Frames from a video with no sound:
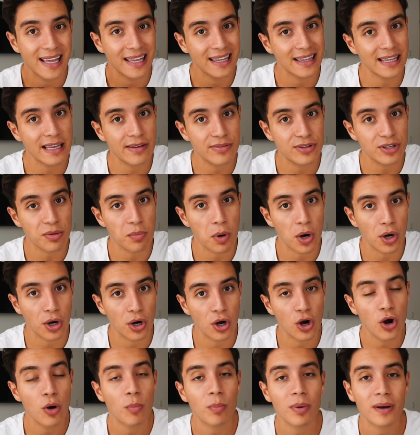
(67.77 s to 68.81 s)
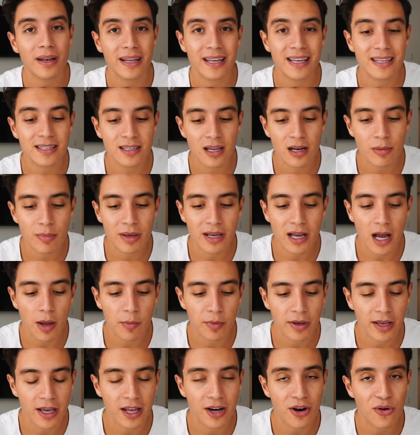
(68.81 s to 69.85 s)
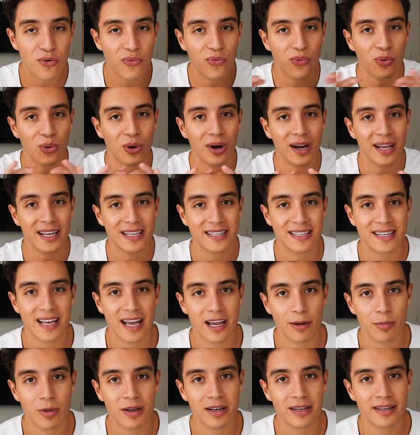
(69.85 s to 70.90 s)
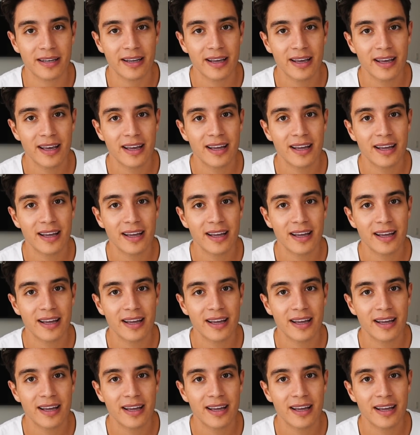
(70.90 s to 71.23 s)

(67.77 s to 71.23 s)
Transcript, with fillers: leaves tomorrow, but he's gonna be coming in for a segment